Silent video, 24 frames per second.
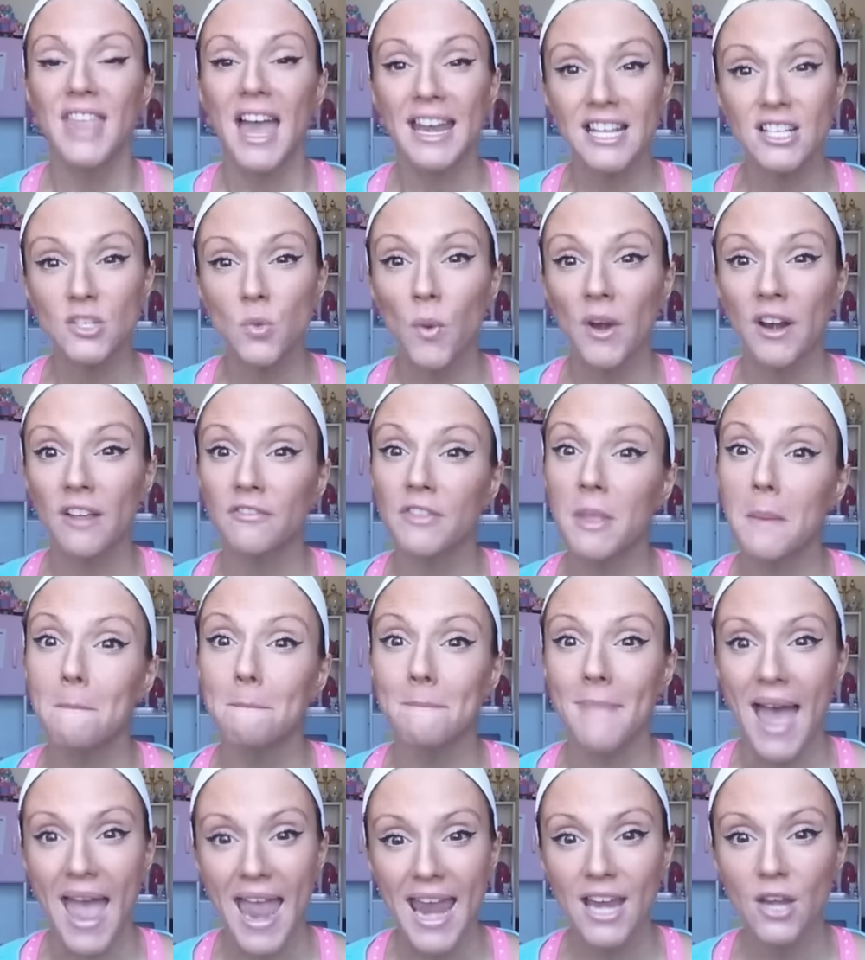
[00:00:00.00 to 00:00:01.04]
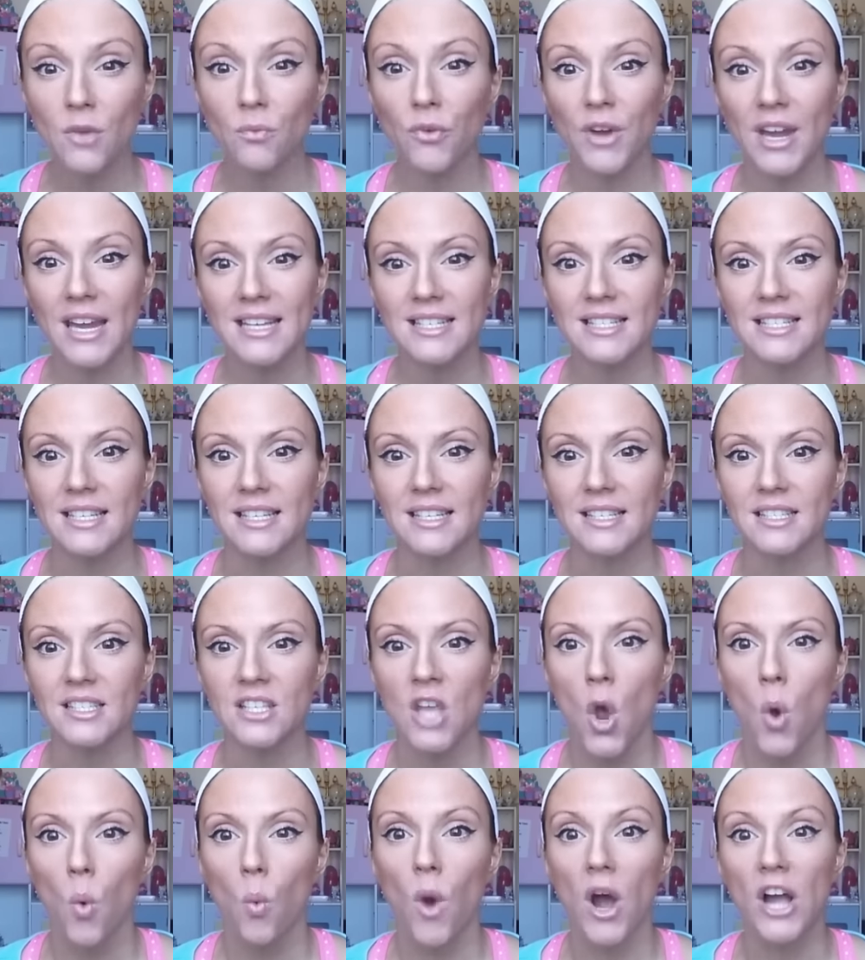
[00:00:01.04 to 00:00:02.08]
That is one of the main reasons
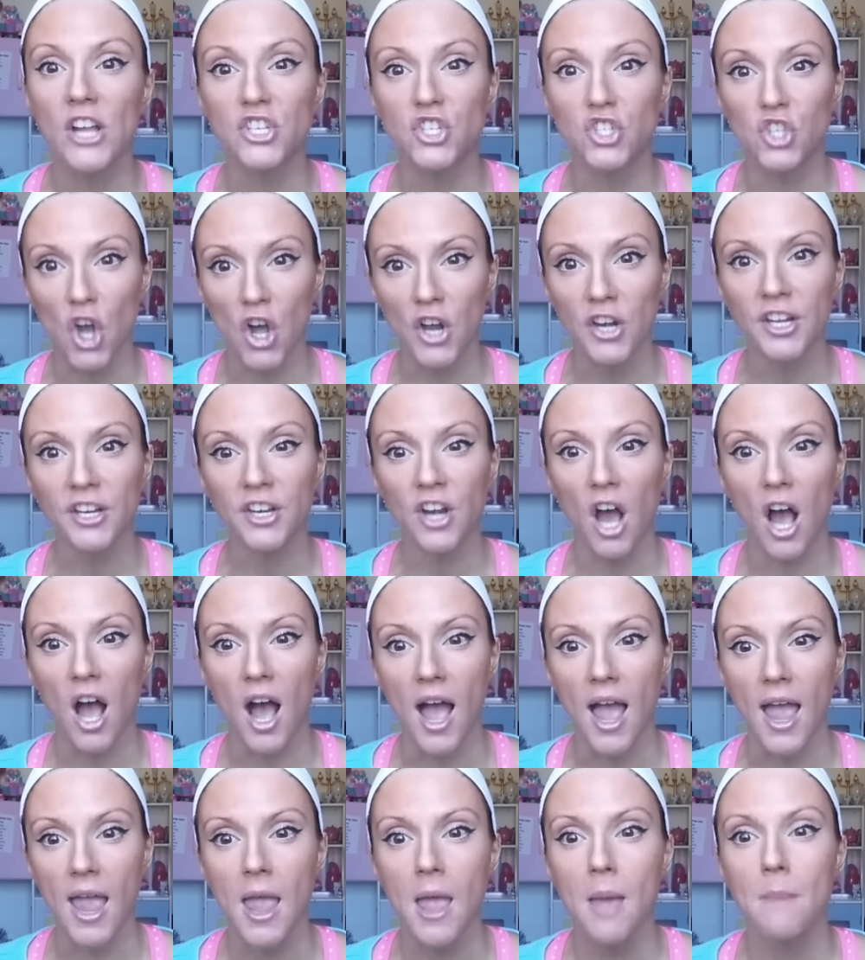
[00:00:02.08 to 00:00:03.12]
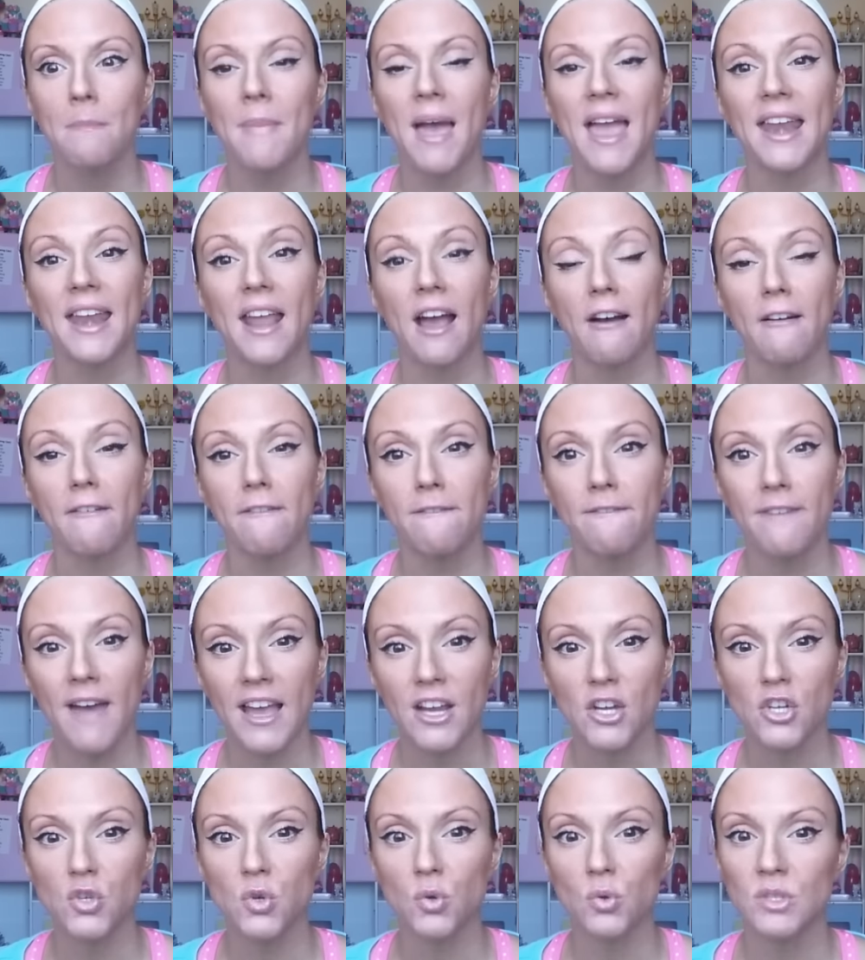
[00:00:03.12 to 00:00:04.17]
why John and I made our
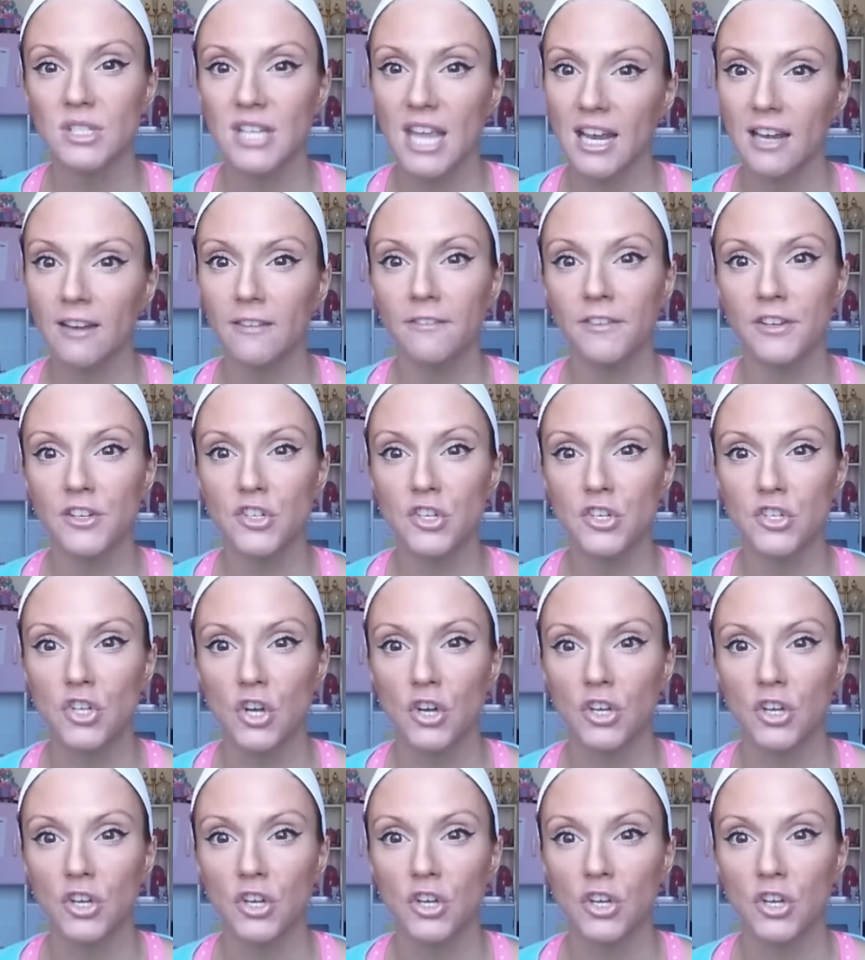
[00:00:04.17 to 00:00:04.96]
factual television